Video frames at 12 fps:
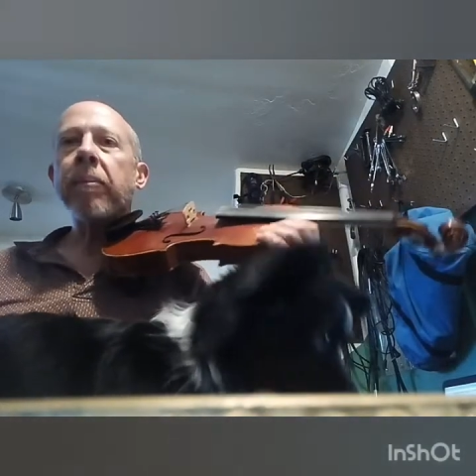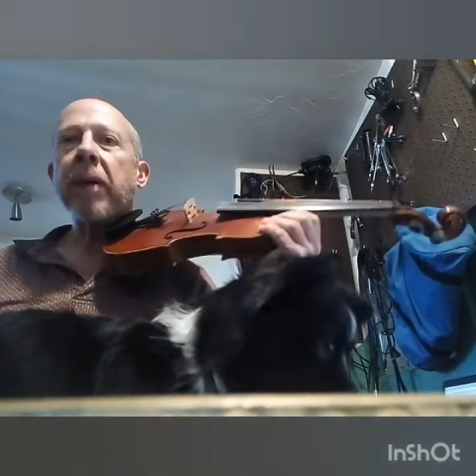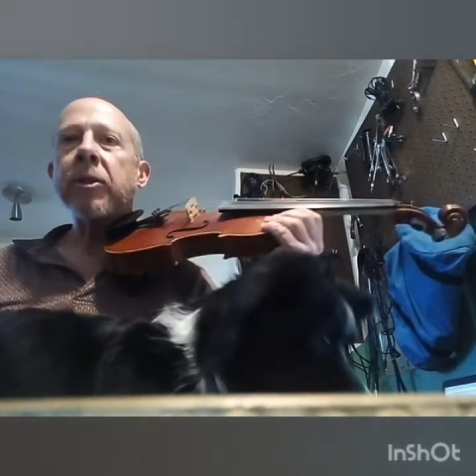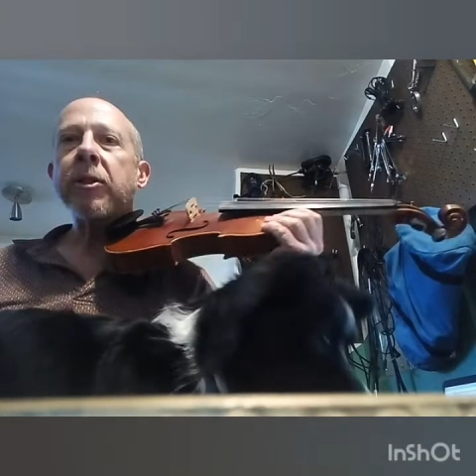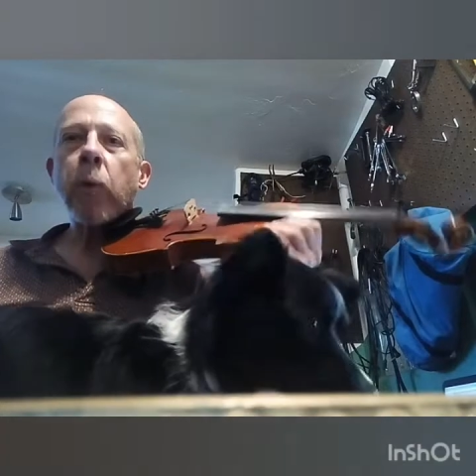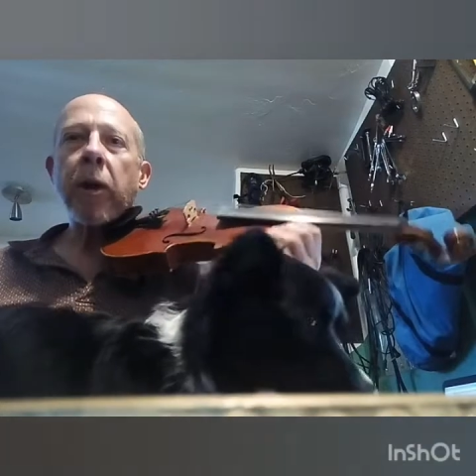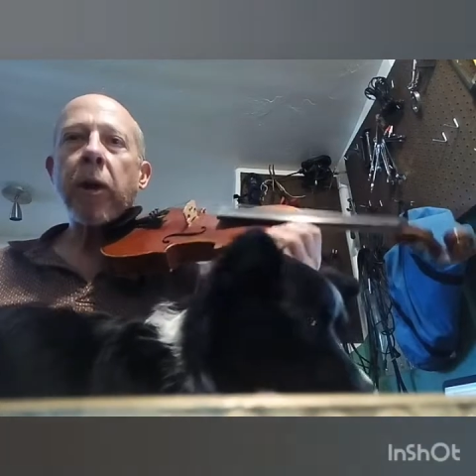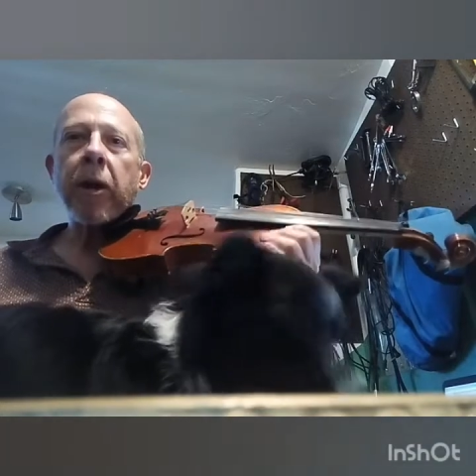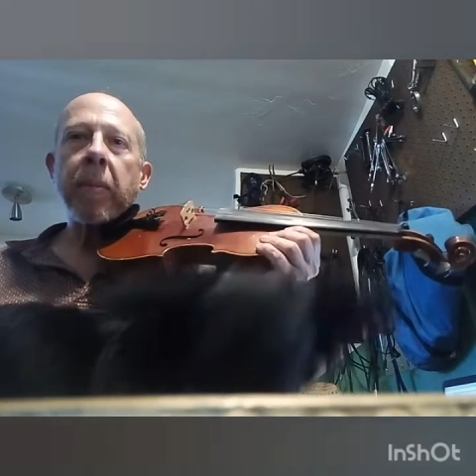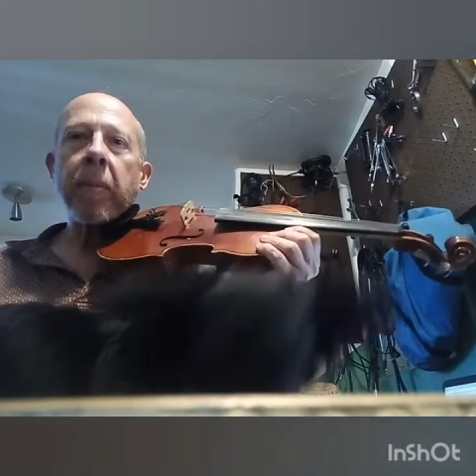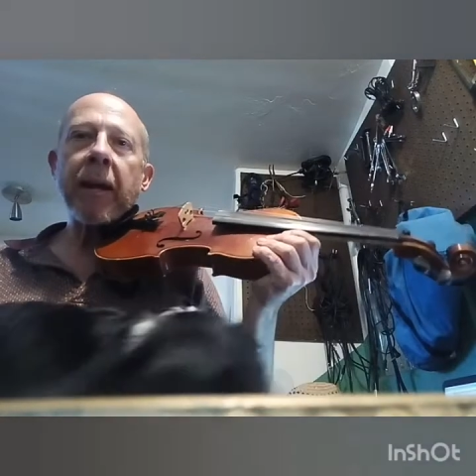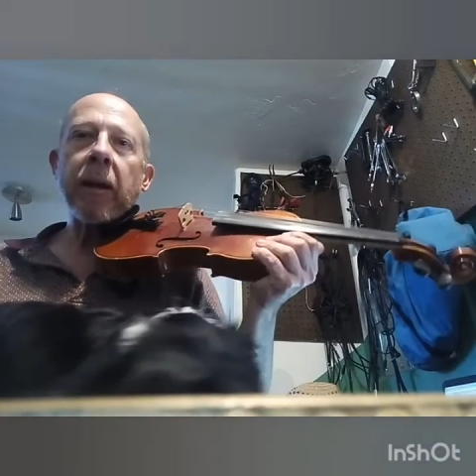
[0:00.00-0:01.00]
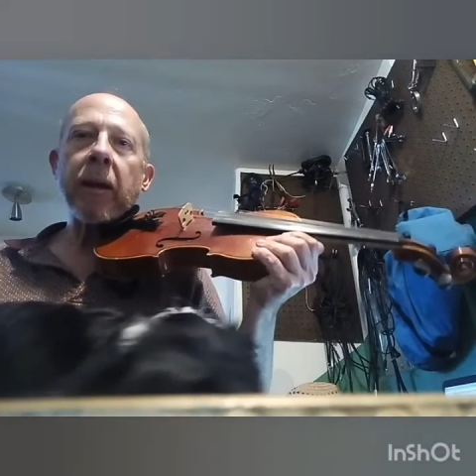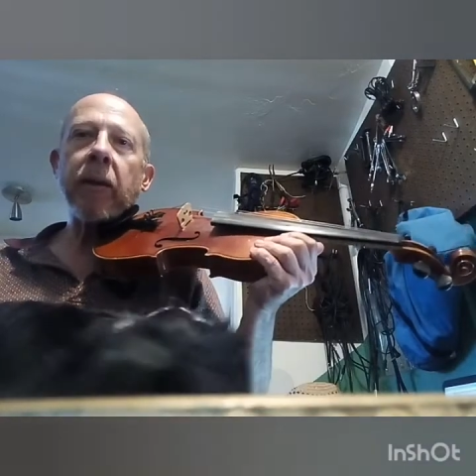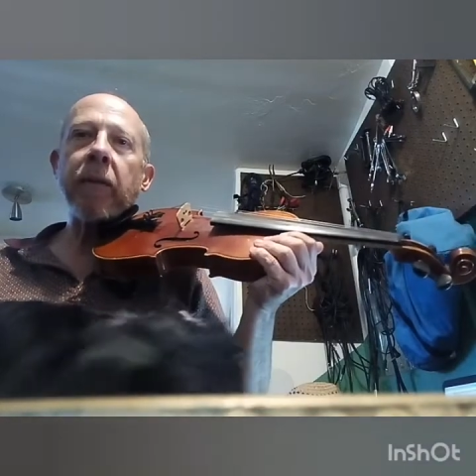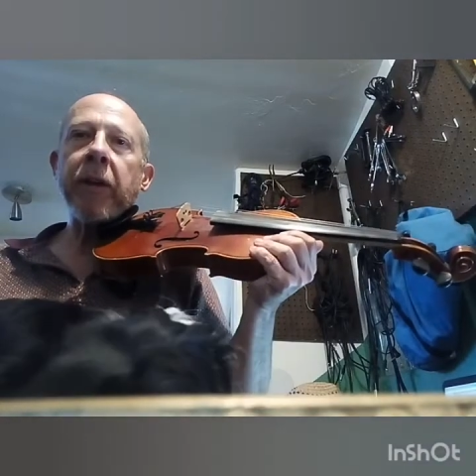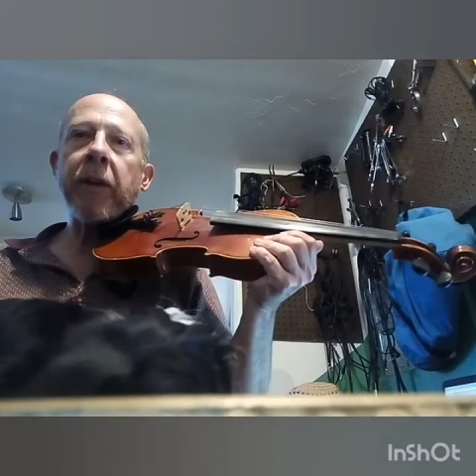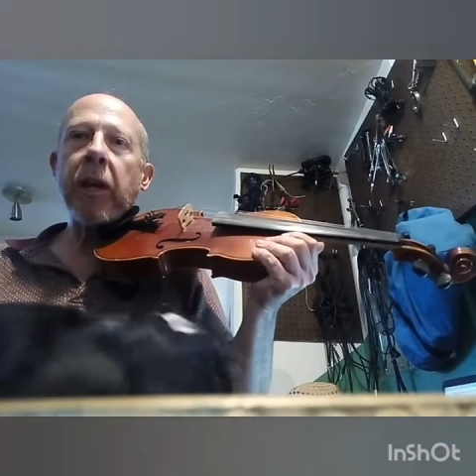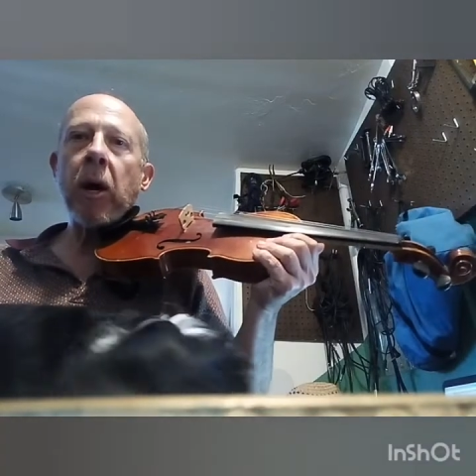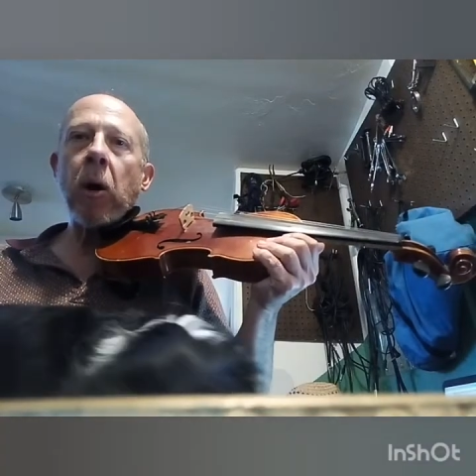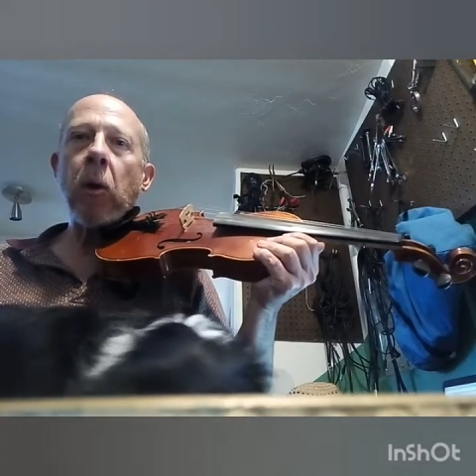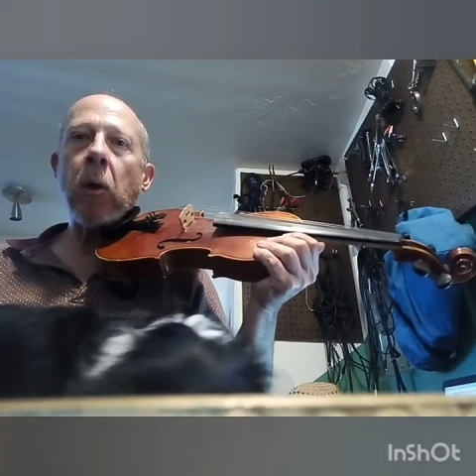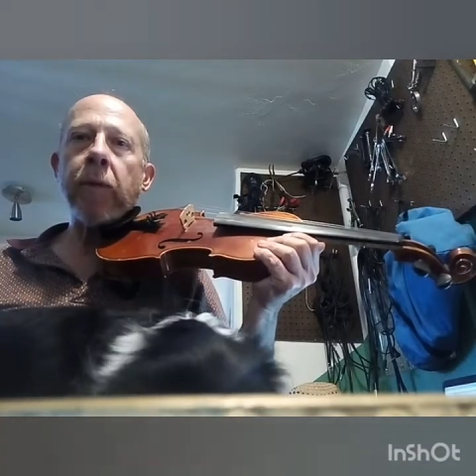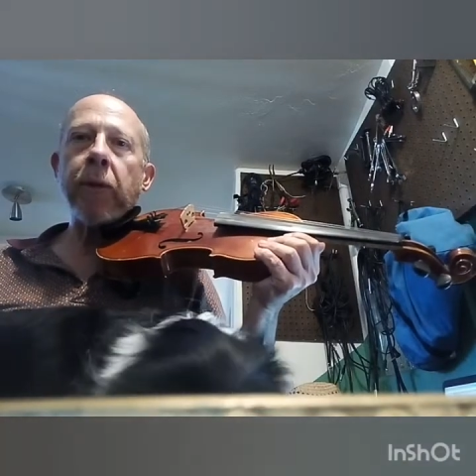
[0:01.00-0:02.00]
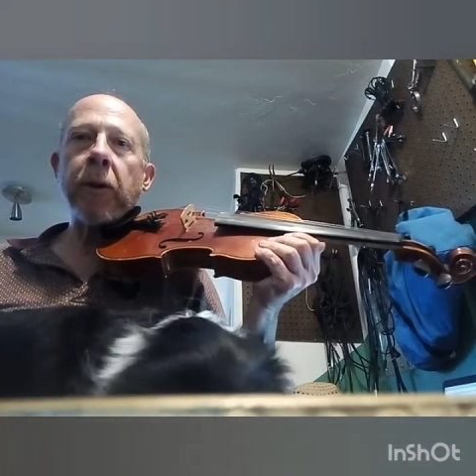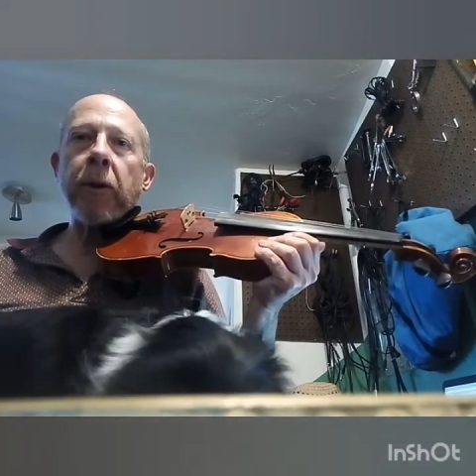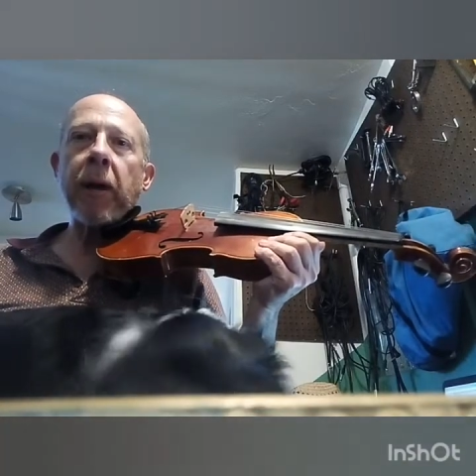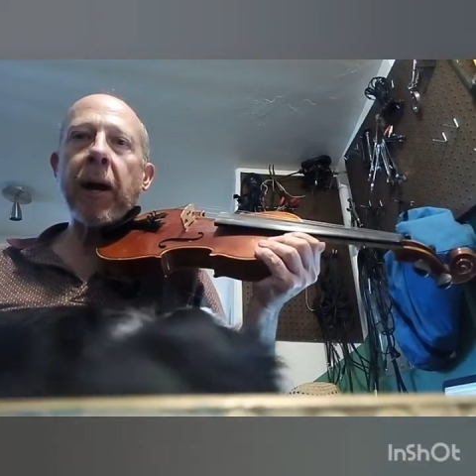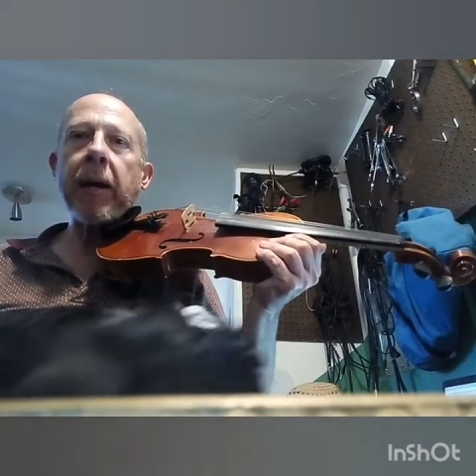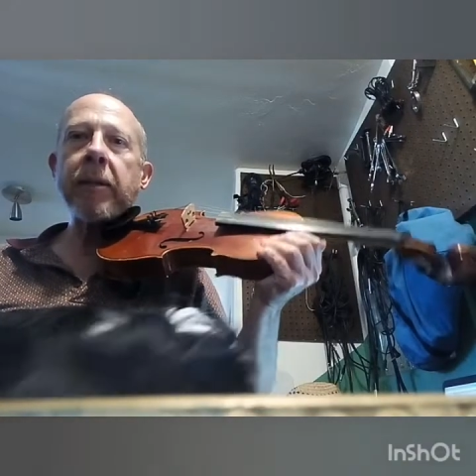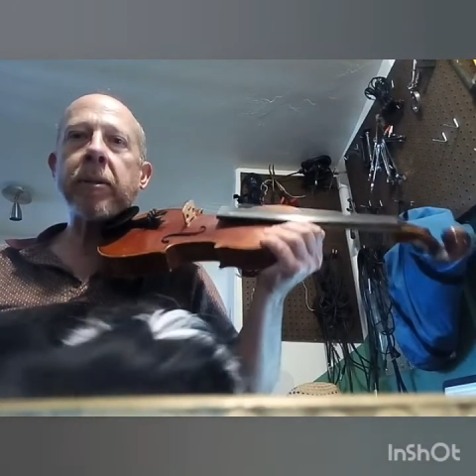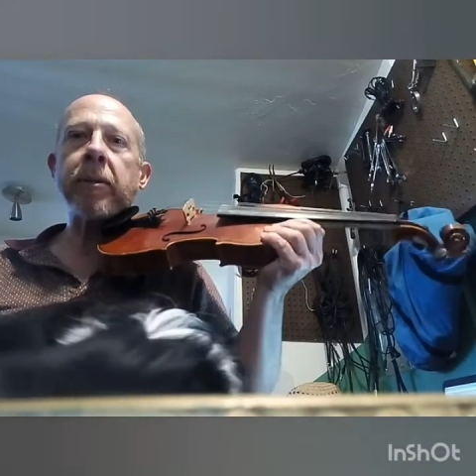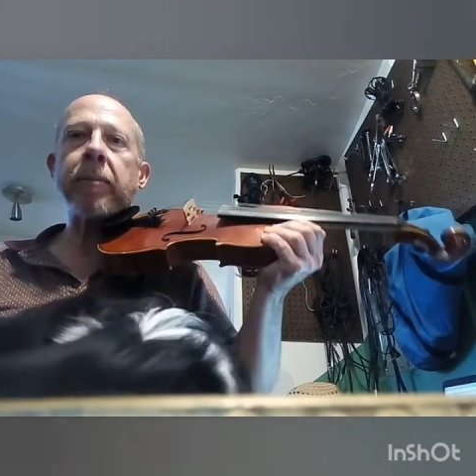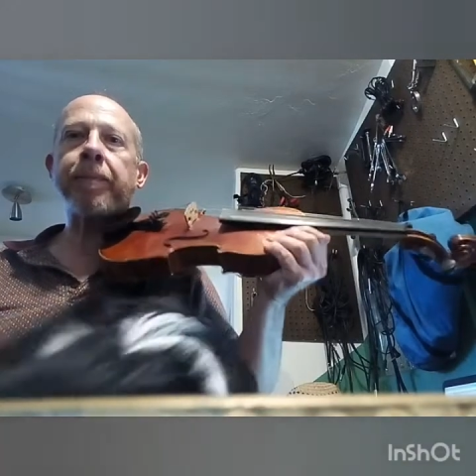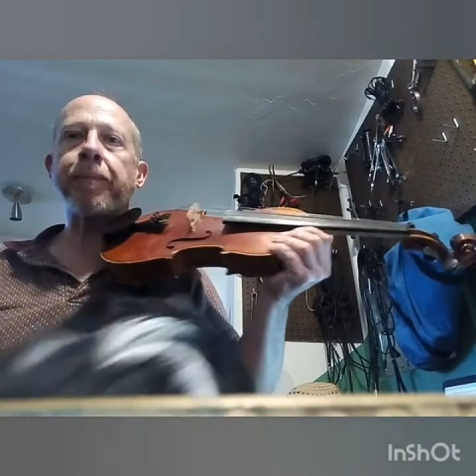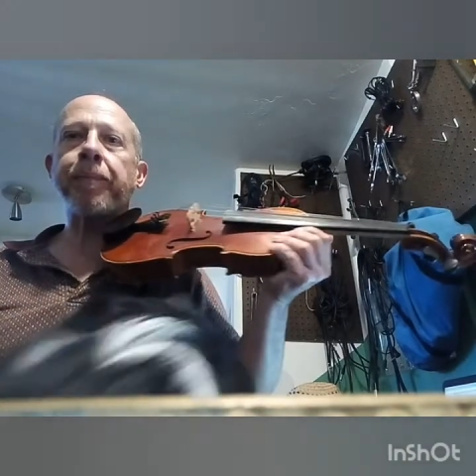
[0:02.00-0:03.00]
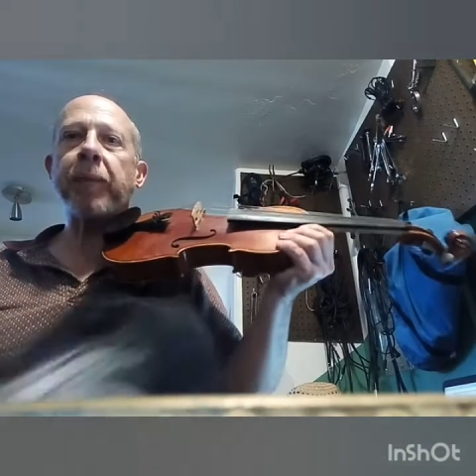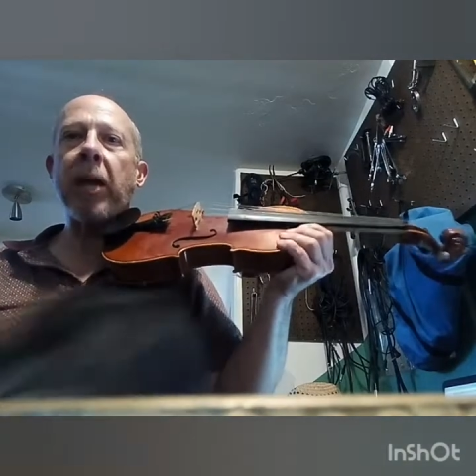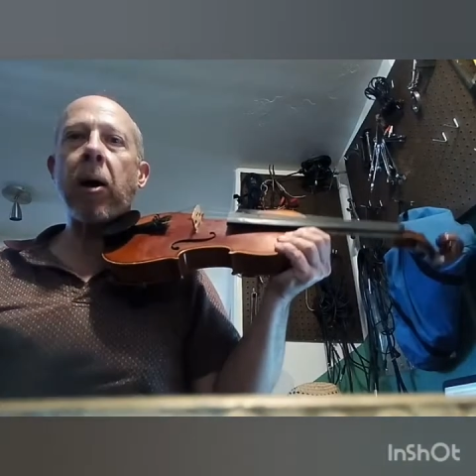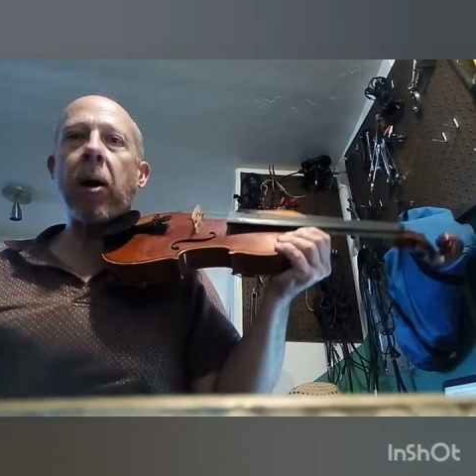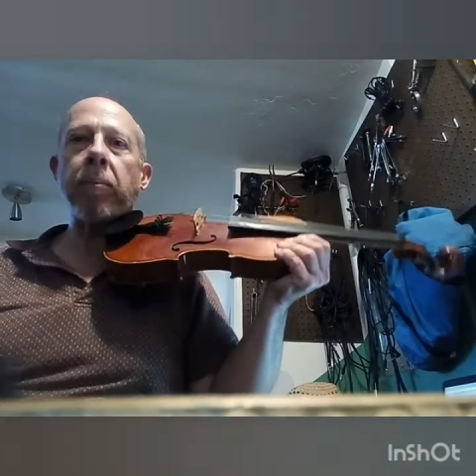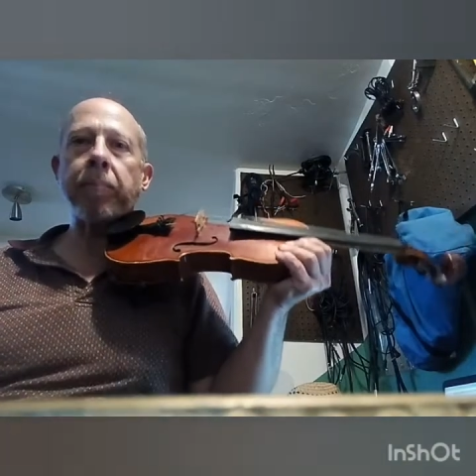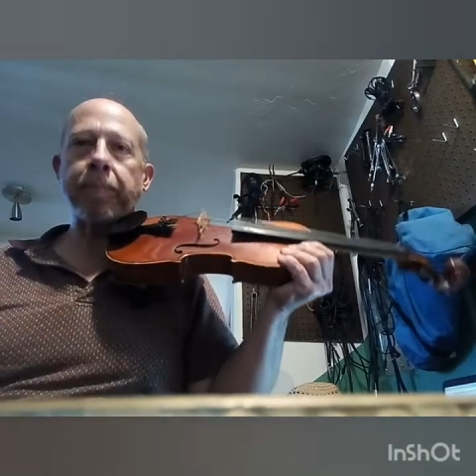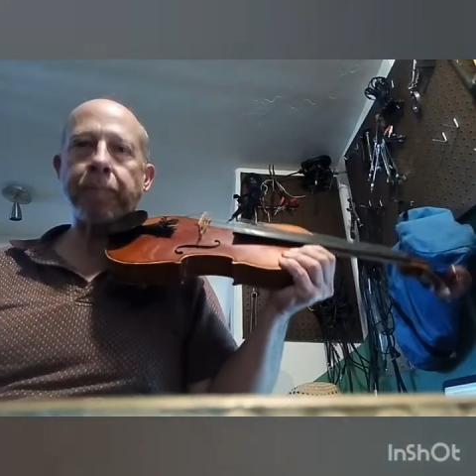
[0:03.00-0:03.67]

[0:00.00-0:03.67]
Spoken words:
I just wanted to make a little video for you guys. Now,